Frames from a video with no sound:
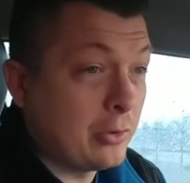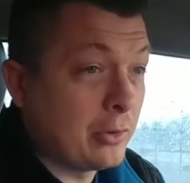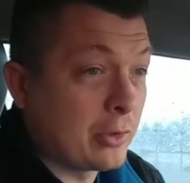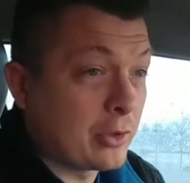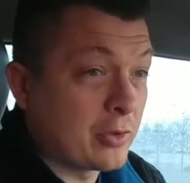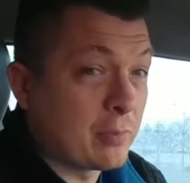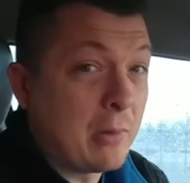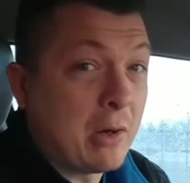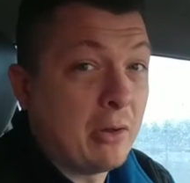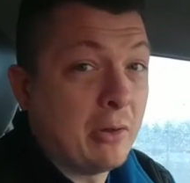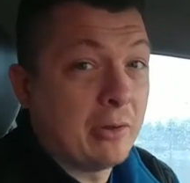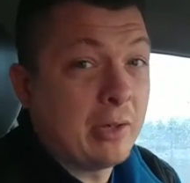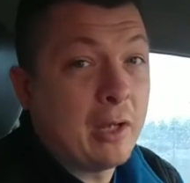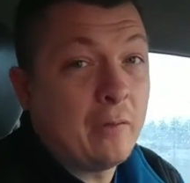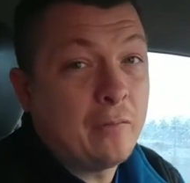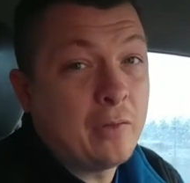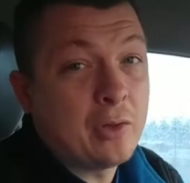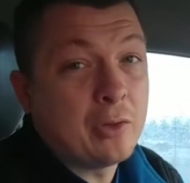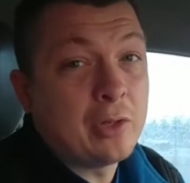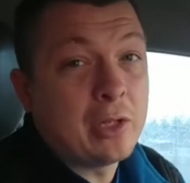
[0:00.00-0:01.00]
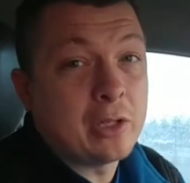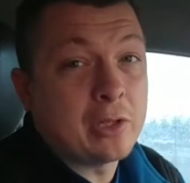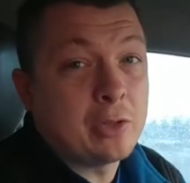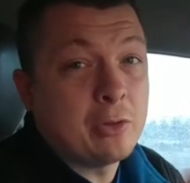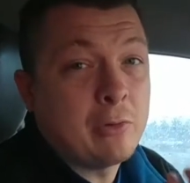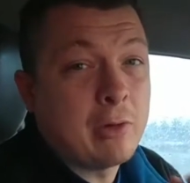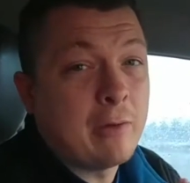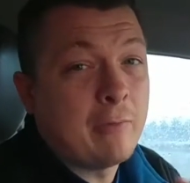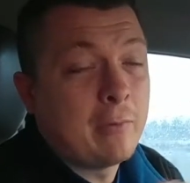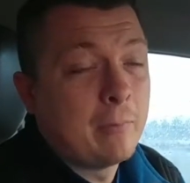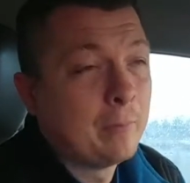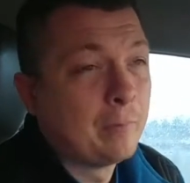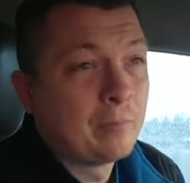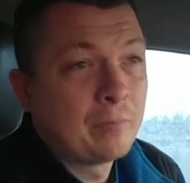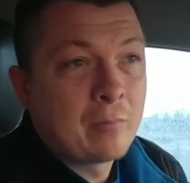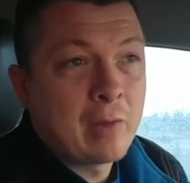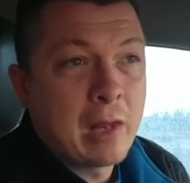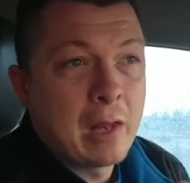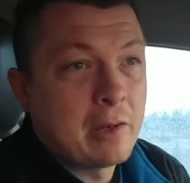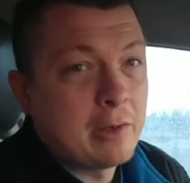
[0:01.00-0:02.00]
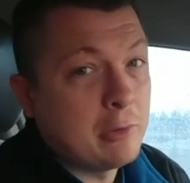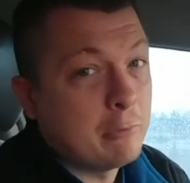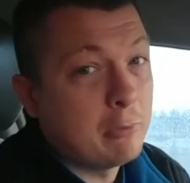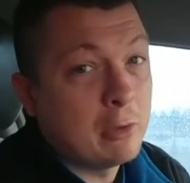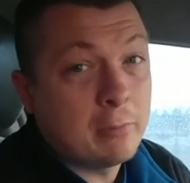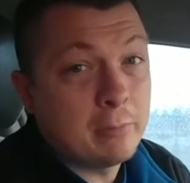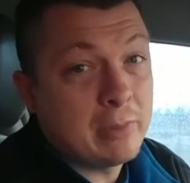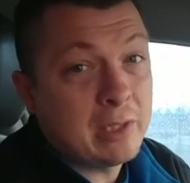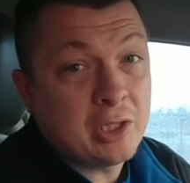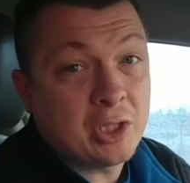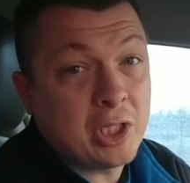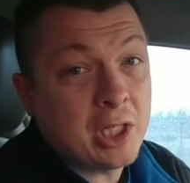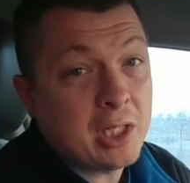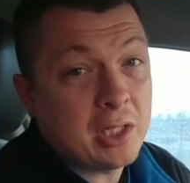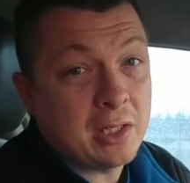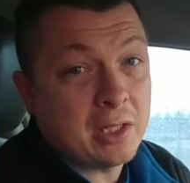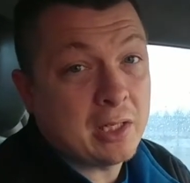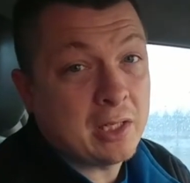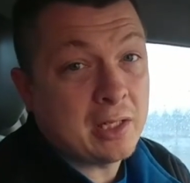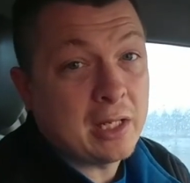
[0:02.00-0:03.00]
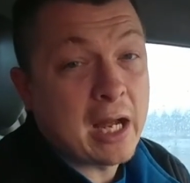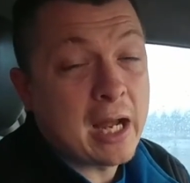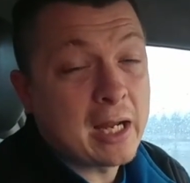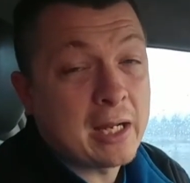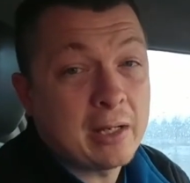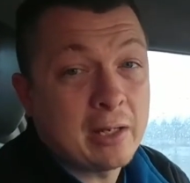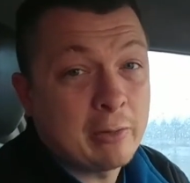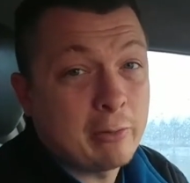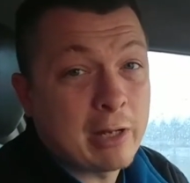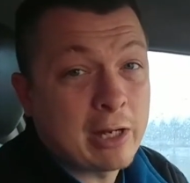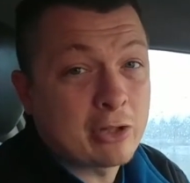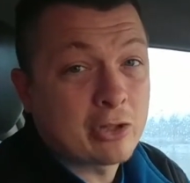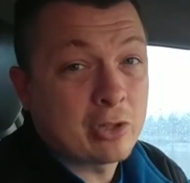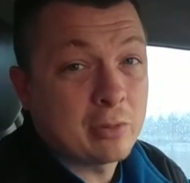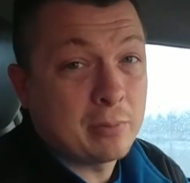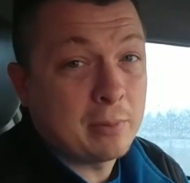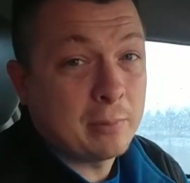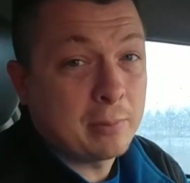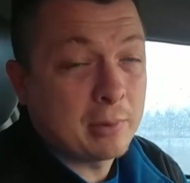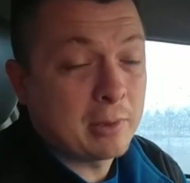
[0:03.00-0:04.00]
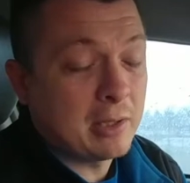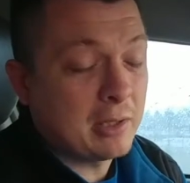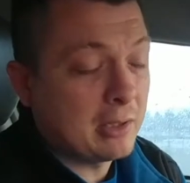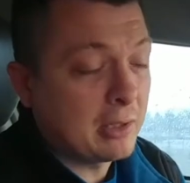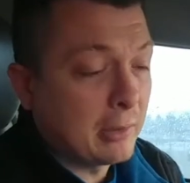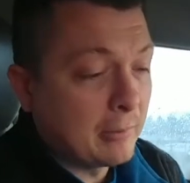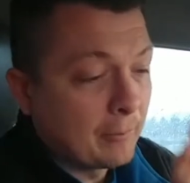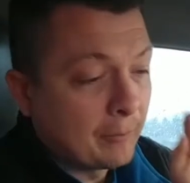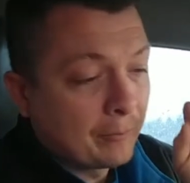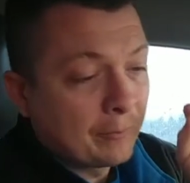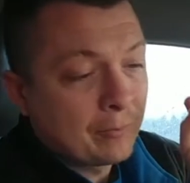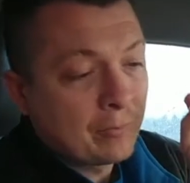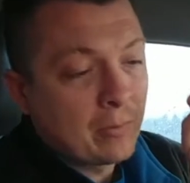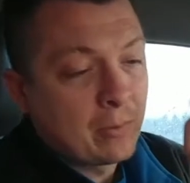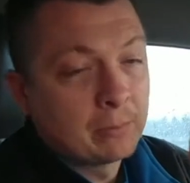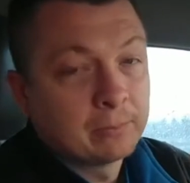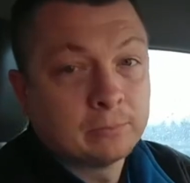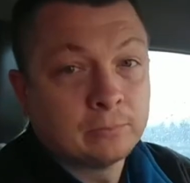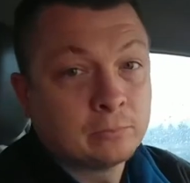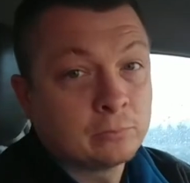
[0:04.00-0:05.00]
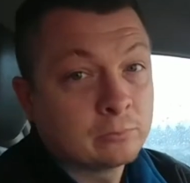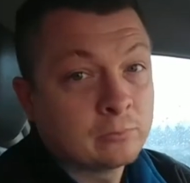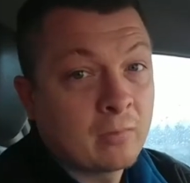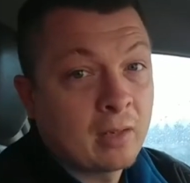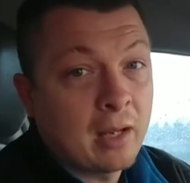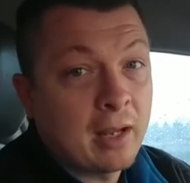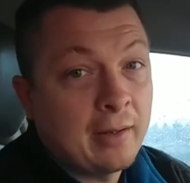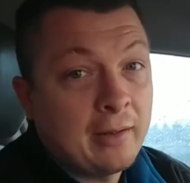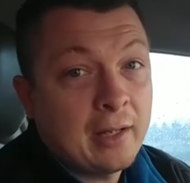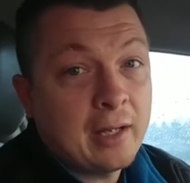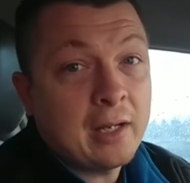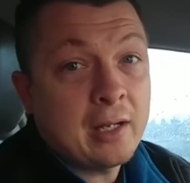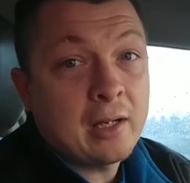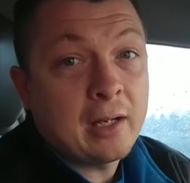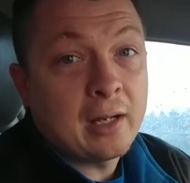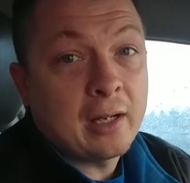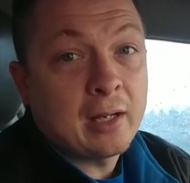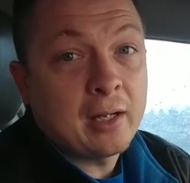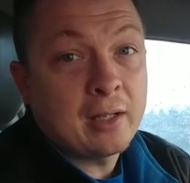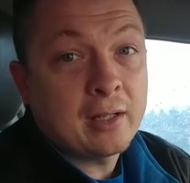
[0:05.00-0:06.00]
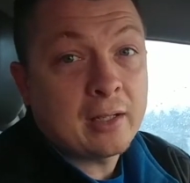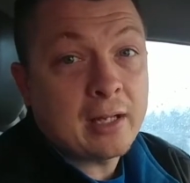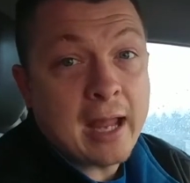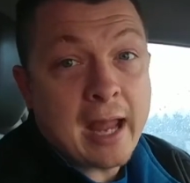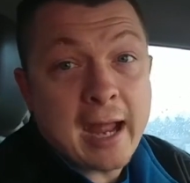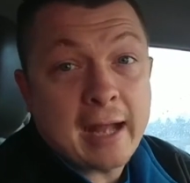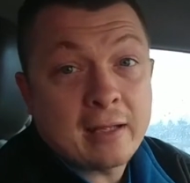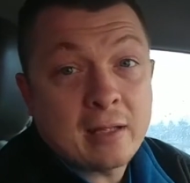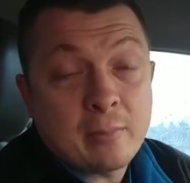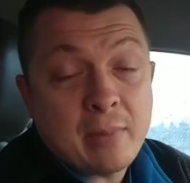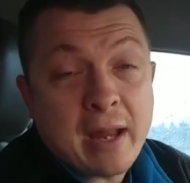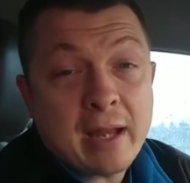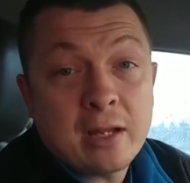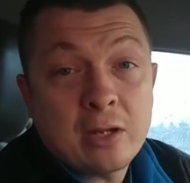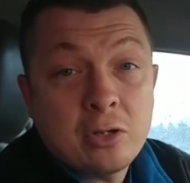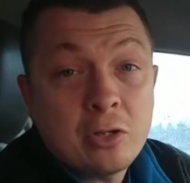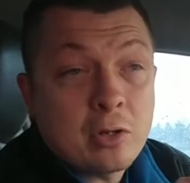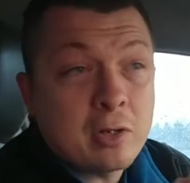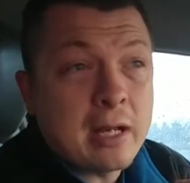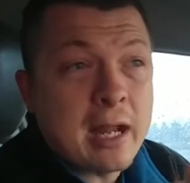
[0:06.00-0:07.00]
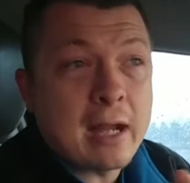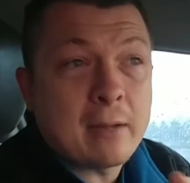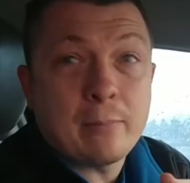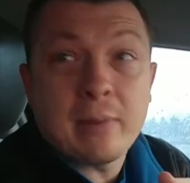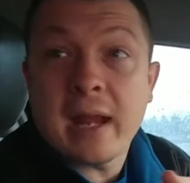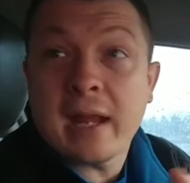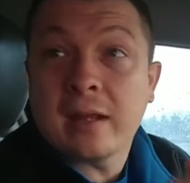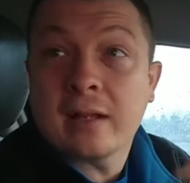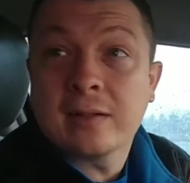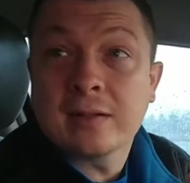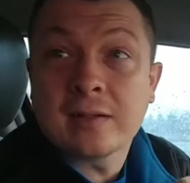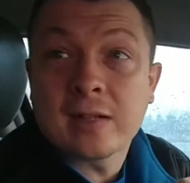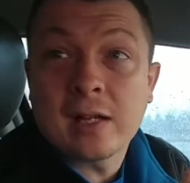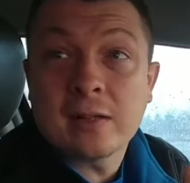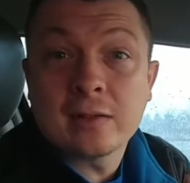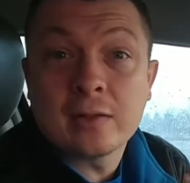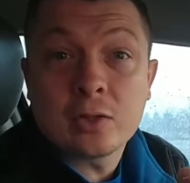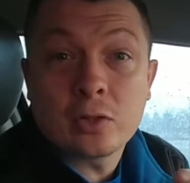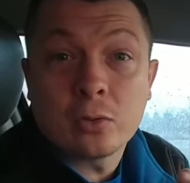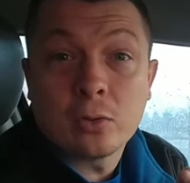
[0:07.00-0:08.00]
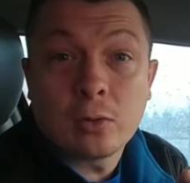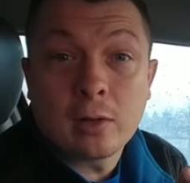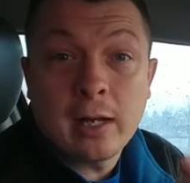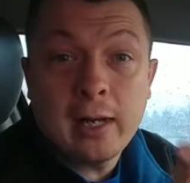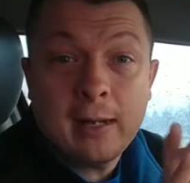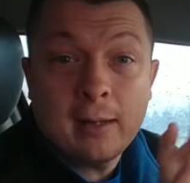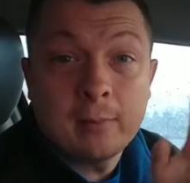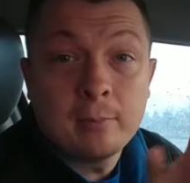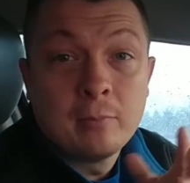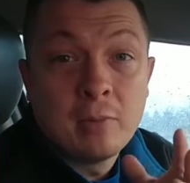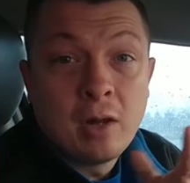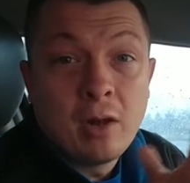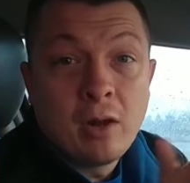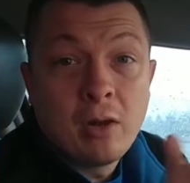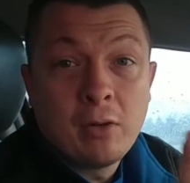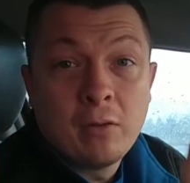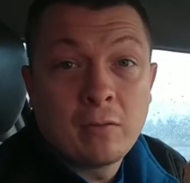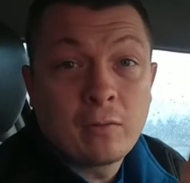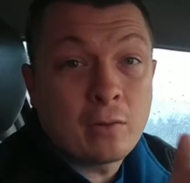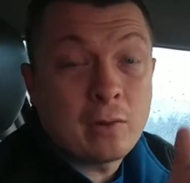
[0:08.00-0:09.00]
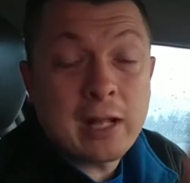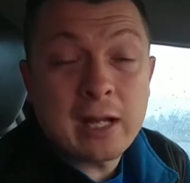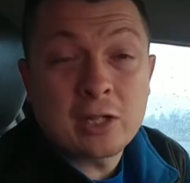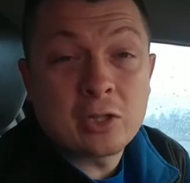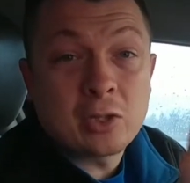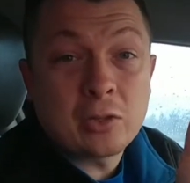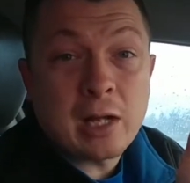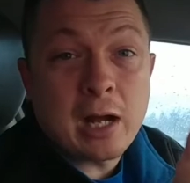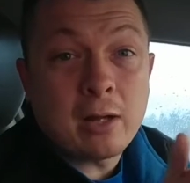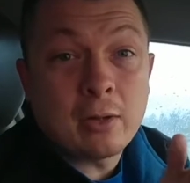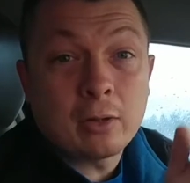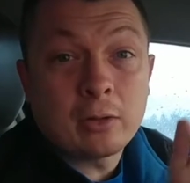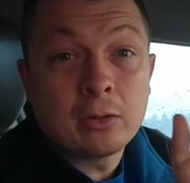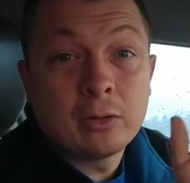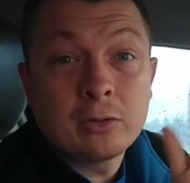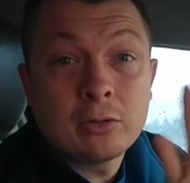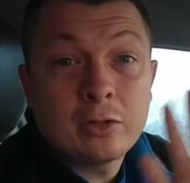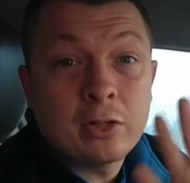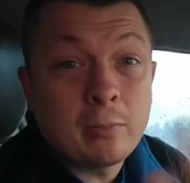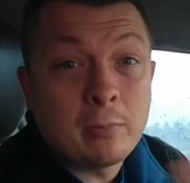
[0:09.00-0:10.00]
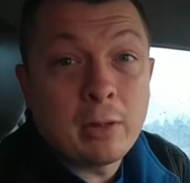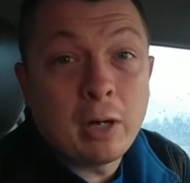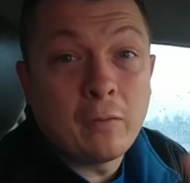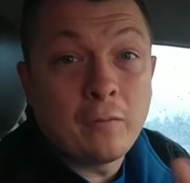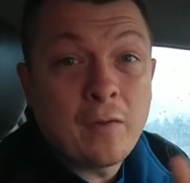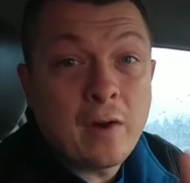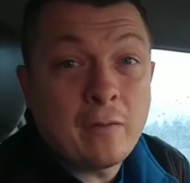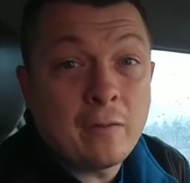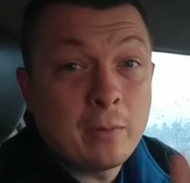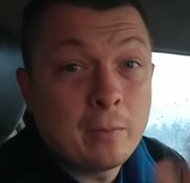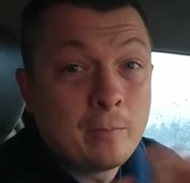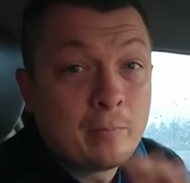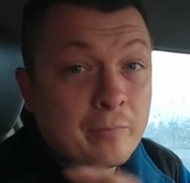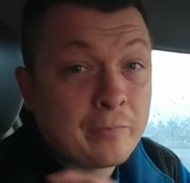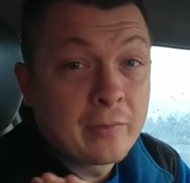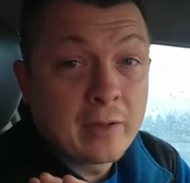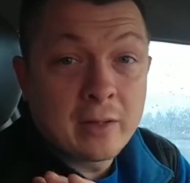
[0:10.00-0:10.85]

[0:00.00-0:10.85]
They're small enough you can get two of them. You wouldn't be cheating any diet. It would actually be pretty good. And then add the bacon. You can add bacon, sausage, or ham for an extra dollar to both of them.